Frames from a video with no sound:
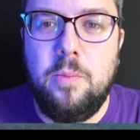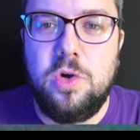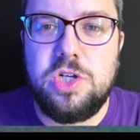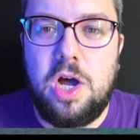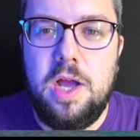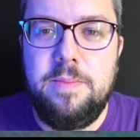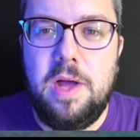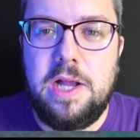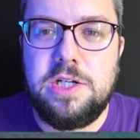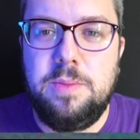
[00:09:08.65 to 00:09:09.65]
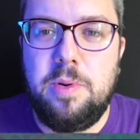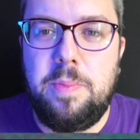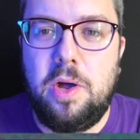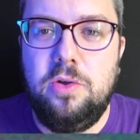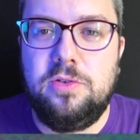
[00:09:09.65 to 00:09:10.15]
which I'm actually
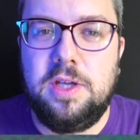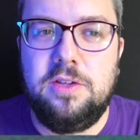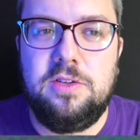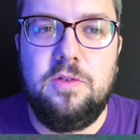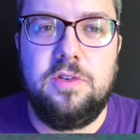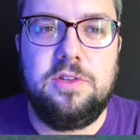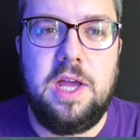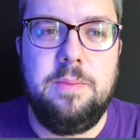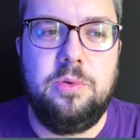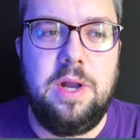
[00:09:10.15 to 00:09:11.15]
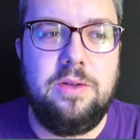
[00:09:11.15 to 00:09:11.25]
proposing is Silver Sable.